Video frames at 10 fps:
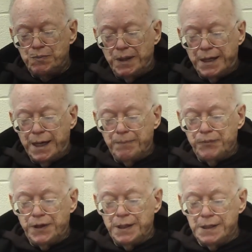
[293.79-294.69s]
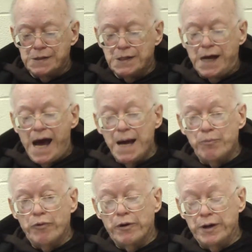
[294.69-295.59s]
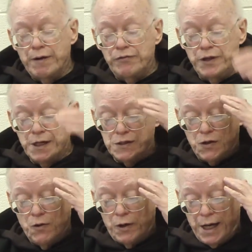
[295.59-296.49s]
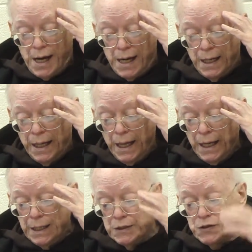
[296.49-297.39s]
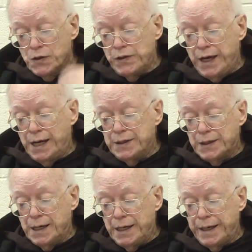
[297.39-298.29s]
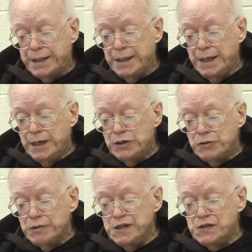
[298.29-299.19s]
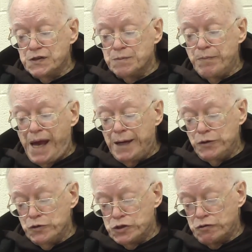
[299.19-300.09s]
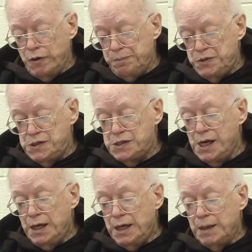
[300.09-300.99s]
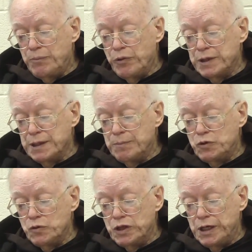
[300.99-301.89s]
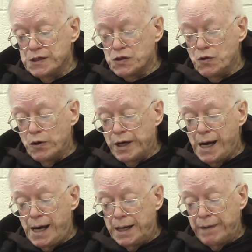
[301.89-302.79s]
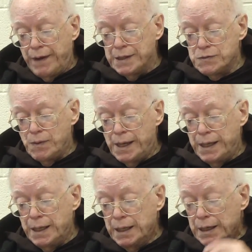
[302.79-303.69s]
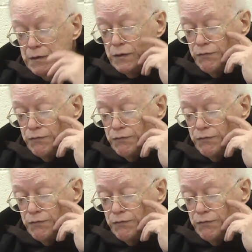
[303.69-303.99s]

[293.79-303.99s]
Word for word: be kept in his library of the Escorial, and so they had to collect Teresa's manuscripts and bring them to the Escorial, and that's why the